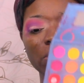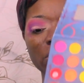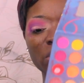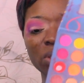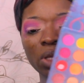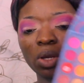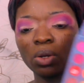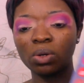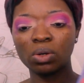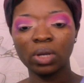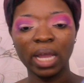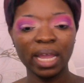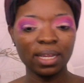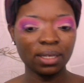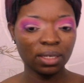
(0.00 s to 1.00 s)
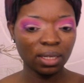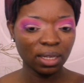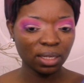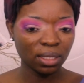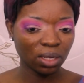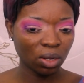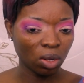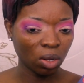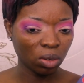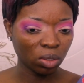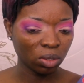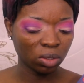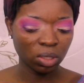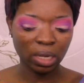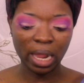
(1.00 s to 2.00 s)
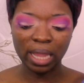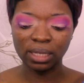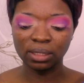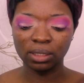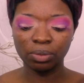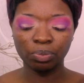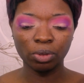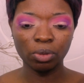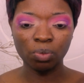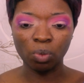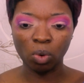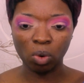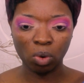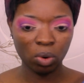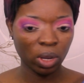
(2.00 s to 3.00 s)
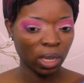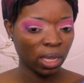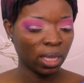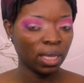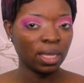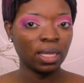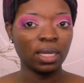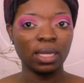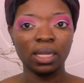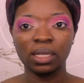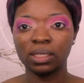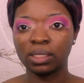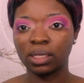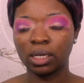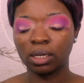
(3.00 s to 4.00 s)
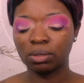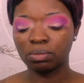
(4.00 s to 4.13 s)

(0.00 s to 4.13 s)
So I need the color to like deepen more, and